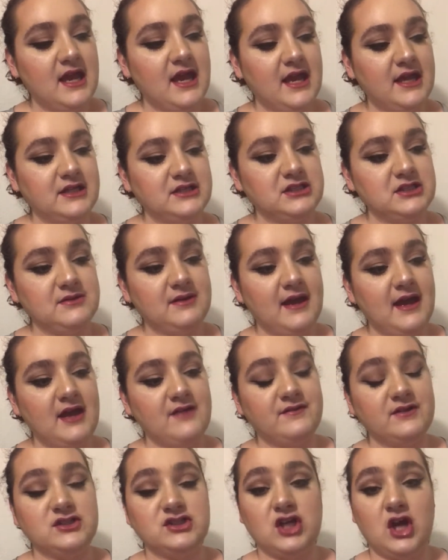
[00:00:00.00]
I do
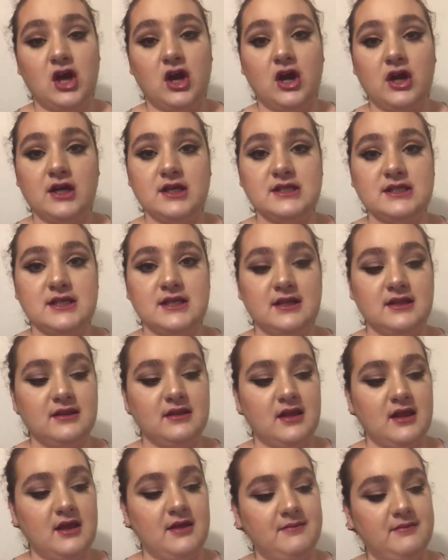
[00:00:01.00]
have a Tarte
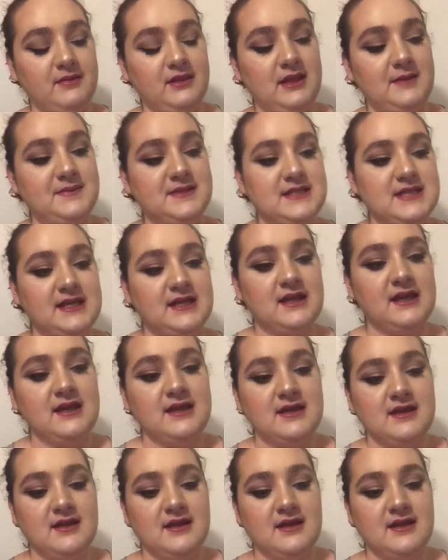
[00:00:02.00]
lipstick.